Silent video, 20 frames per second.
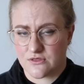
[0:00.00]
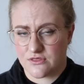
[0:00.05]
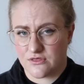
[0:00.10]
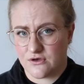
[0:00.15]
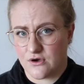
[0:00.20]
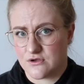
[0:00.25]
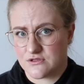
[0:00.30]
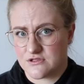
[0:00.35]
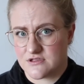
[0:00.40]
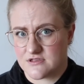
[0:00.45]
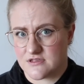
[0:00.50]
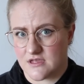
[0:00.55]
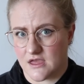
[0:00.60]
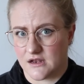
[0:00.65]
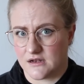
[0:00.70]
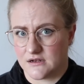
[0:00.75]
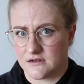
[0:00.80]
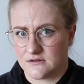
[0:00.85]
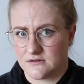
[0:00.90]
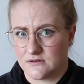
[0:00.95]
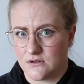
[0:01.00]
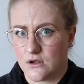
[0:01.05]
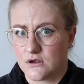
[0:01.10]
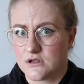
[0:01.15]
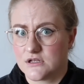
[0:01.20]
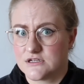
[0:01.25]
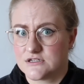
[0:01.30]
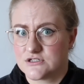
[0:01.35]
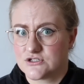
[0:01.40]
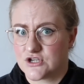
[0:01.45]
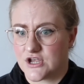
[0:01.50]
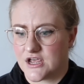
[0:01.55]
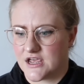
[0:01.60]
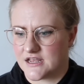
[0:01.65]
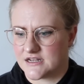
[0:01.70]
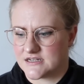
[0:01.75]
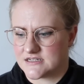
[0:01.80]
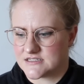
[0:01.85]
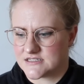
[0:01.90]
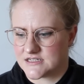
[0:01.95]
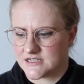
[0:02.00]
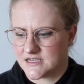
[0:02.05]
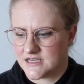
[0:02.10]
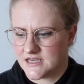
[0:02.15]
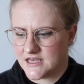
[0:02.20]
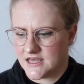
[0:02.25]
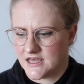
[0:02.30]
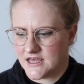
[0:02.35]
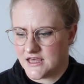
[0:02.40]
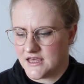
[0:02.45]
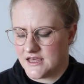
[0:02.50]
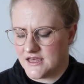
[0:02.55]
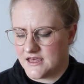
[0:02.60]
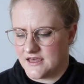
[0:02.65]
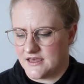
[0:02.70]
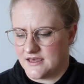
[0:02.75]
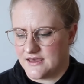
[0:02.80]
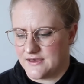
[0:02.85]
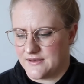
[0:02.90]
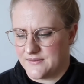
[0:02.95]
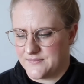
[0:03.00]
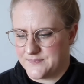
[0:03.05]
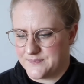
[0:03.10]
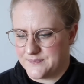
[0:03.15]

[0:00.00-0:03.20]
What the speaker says: thoughts and knowledge, and I